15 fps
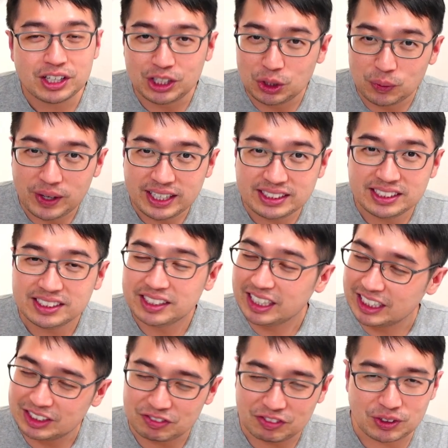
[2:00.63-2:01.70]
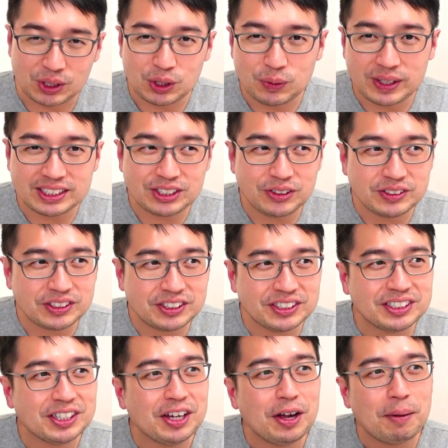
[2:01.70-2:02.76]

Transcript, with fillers: US is for US users.